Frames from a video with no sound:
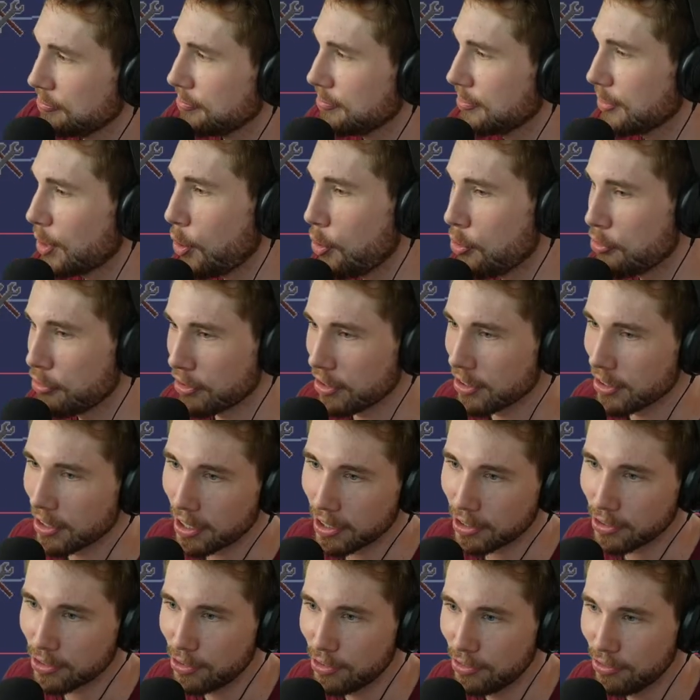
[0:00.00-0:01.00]
over in like
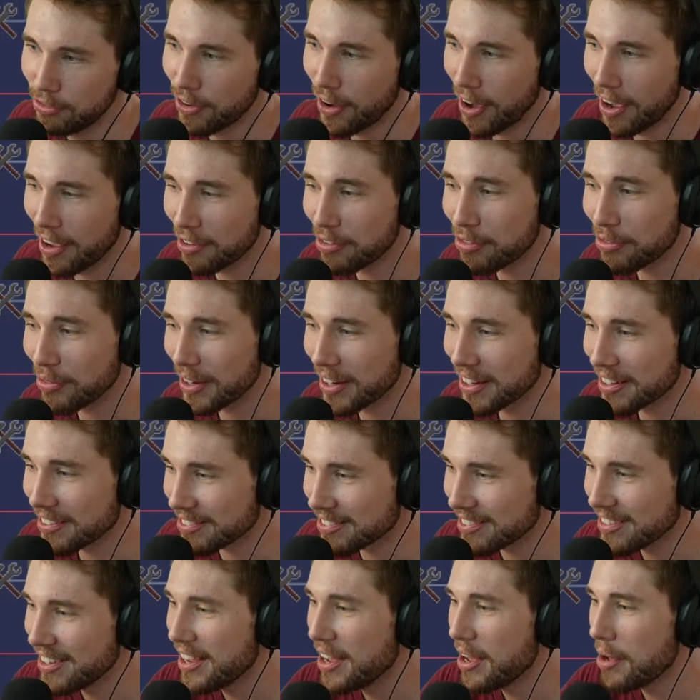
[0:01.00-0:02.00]
5 minutes.
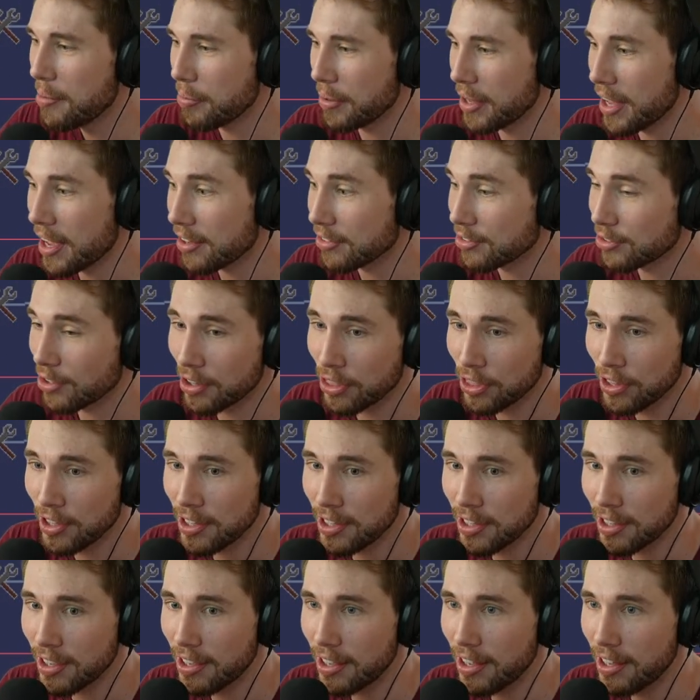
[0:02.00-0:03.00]
But yeah, so I
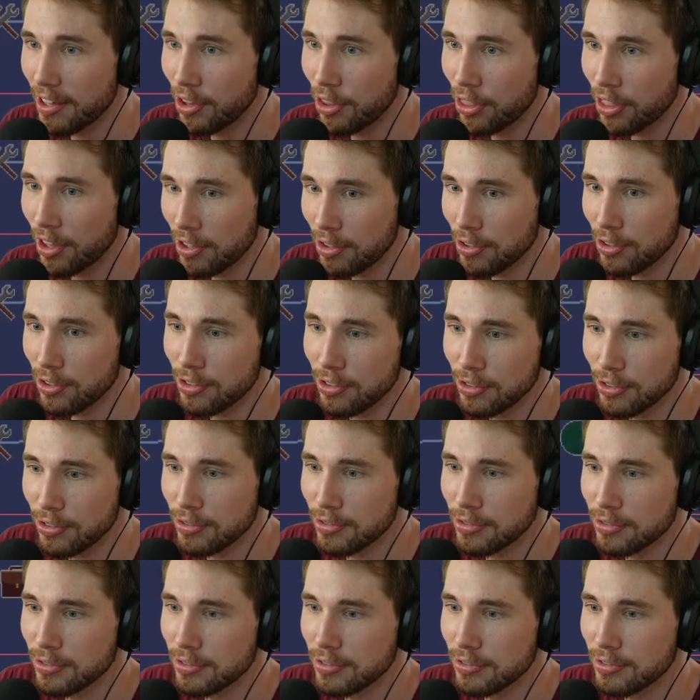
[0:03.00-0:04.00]
think, thank you
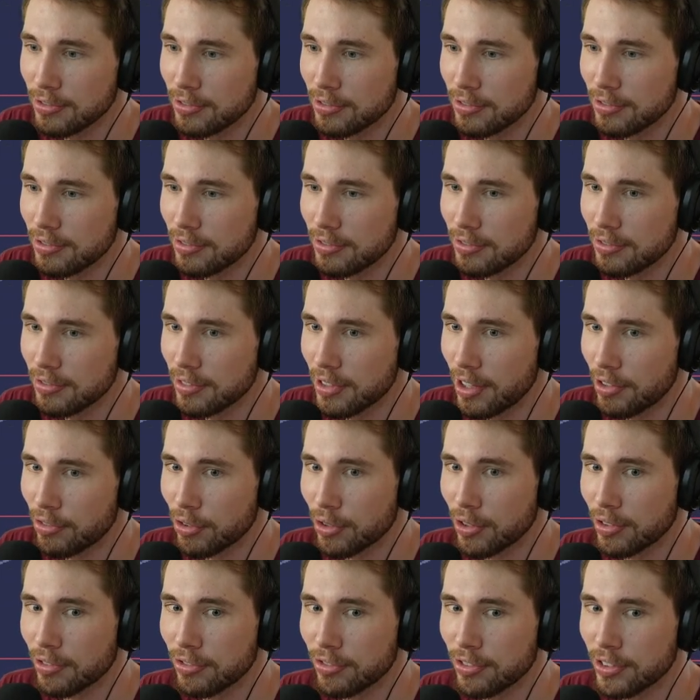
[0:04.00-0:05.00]

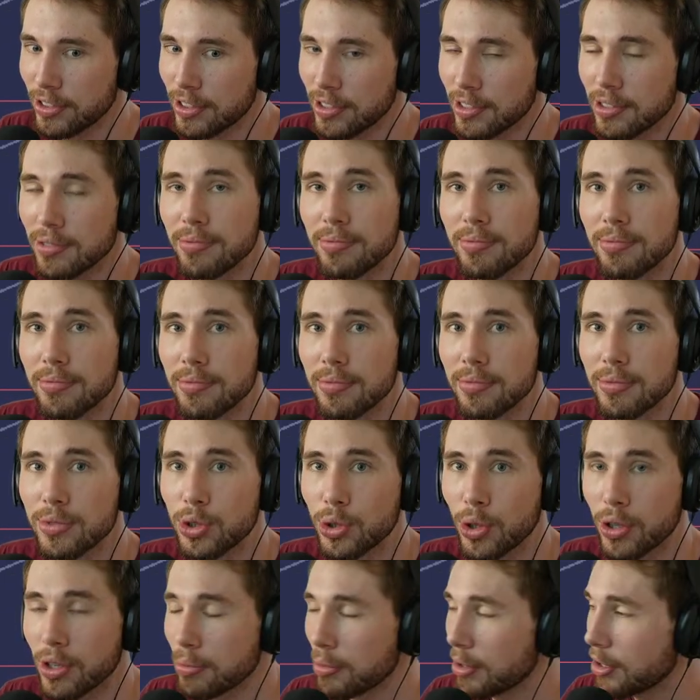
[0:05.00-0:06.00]
everyone for
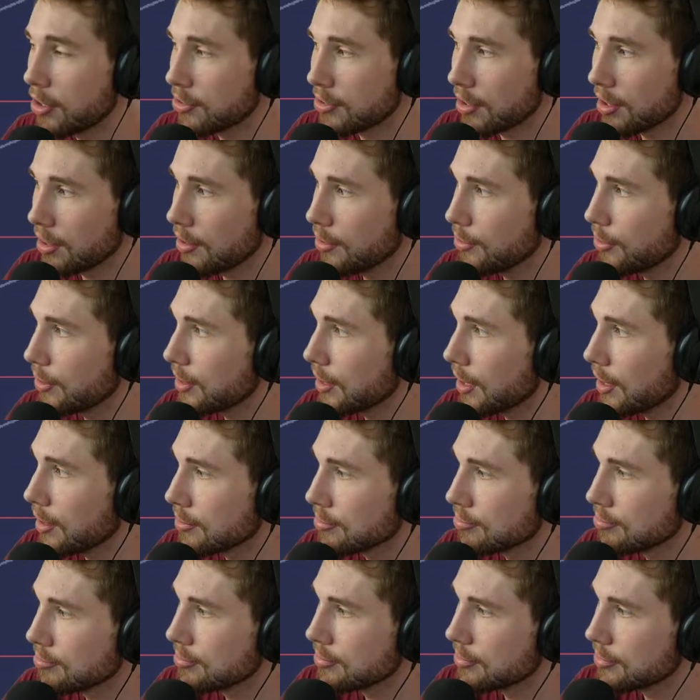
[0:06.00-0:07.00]
joining me, because I think we're done.
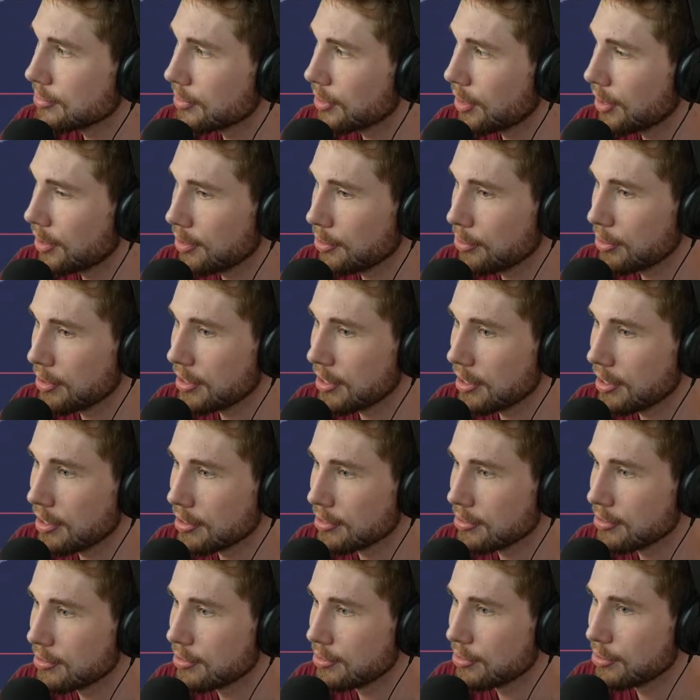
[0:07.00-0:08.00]
I think we did it.
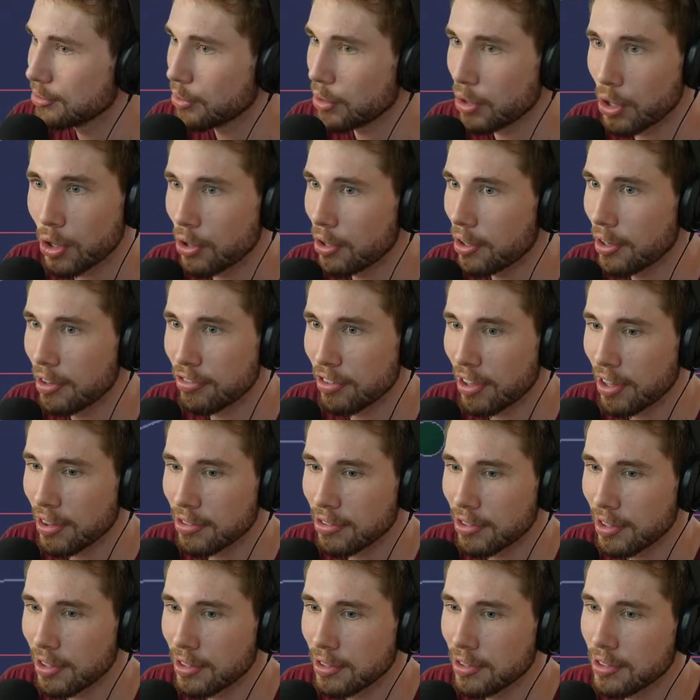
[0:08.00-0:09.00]
We got
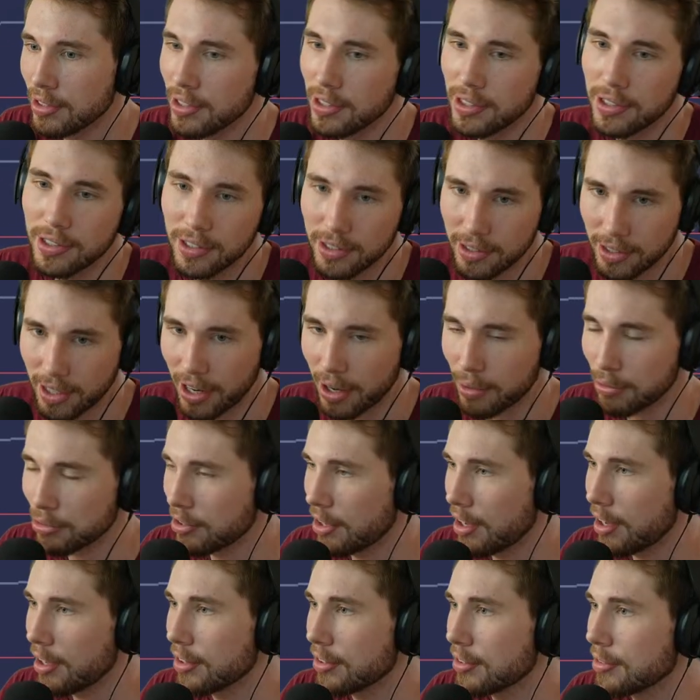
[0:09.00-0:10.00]
events in. Like I'm
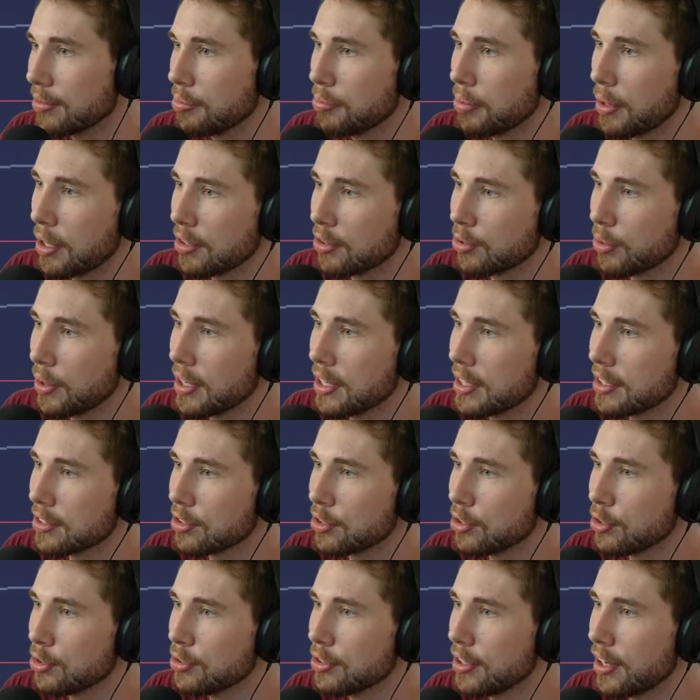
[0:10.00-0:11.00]
saying, bit of tweaking to
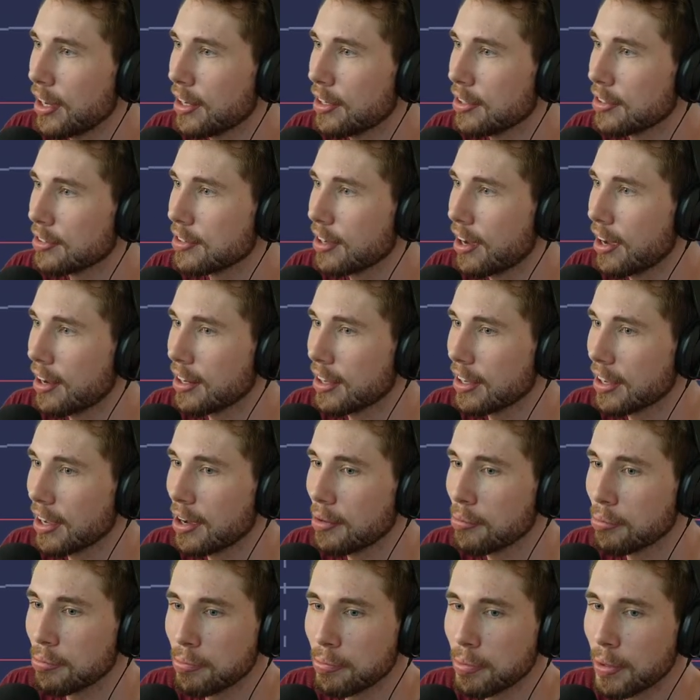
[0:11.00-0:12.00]
do and tidying
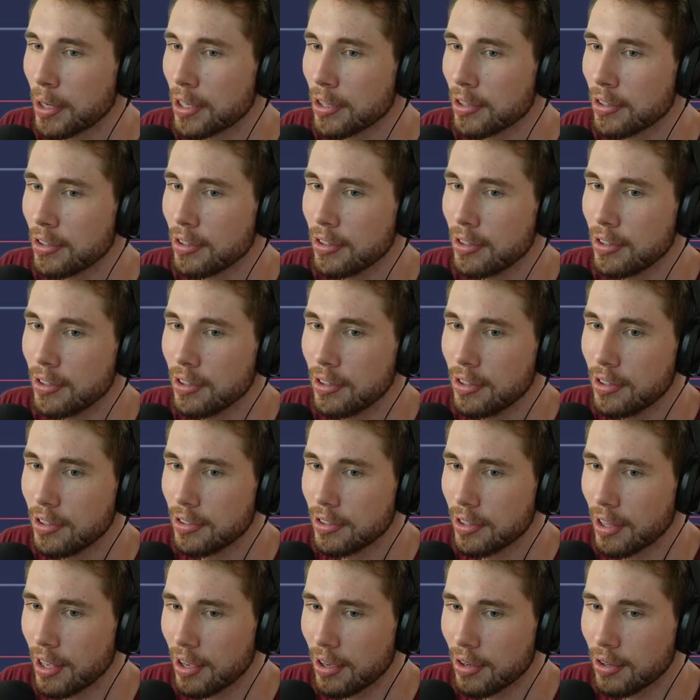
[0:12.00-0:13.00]
up, but
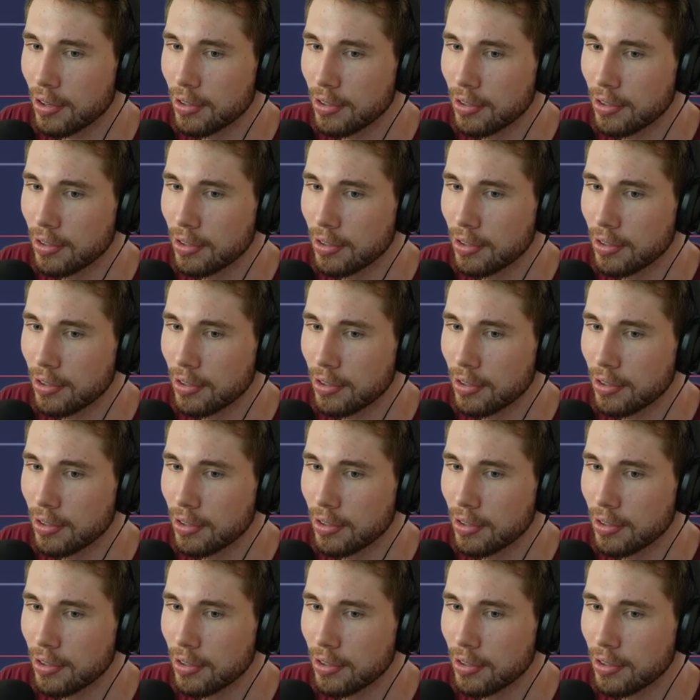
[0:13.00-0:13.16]
yeah,